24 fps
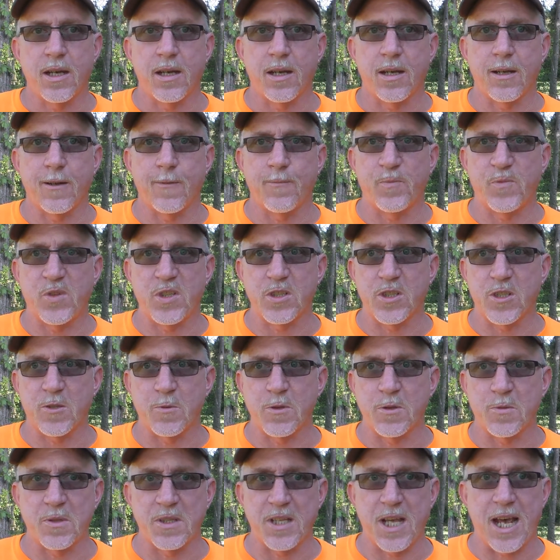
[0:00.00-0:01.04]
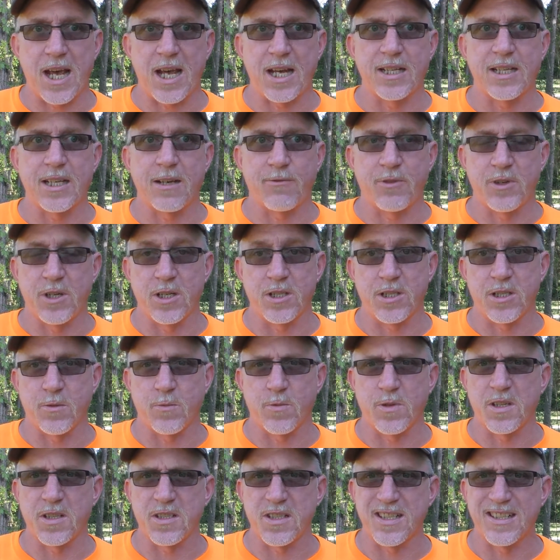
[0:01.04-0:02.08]
uh, these are supposed to be the high
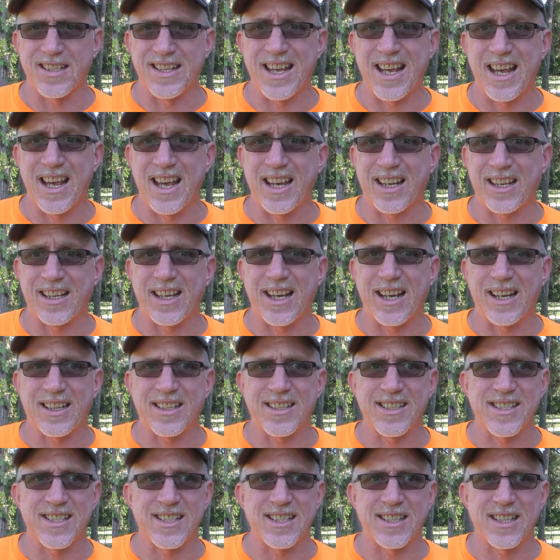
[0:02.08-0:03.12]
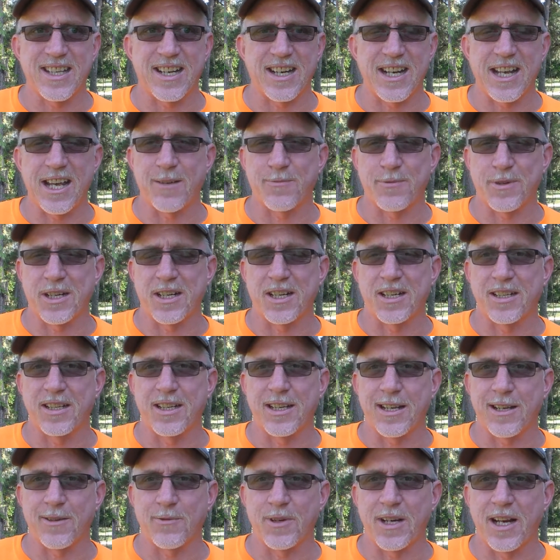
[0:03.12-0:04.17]
definition ones, and yeah, I, I, can see that happening.
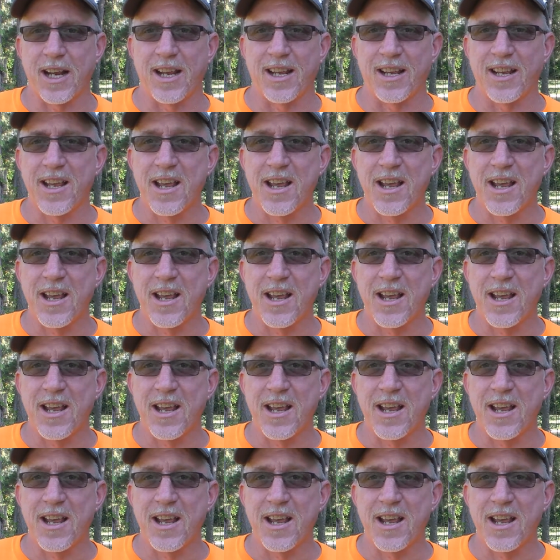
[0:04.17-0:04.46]
Yeah, when I